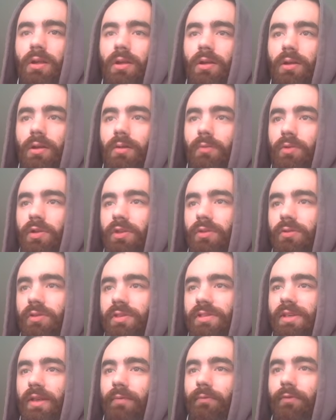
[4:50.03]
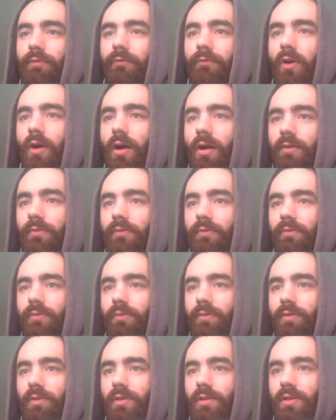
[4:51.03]
Uh, we could do the same for five.
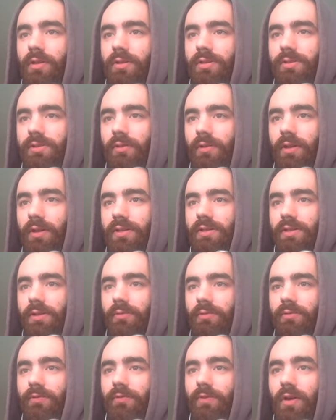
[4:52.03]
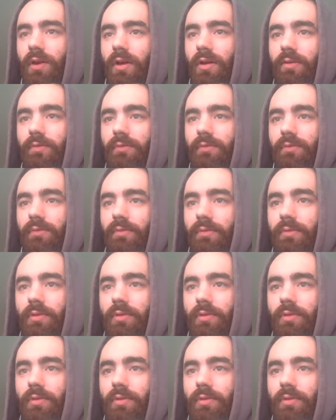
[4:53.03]
So x equals five.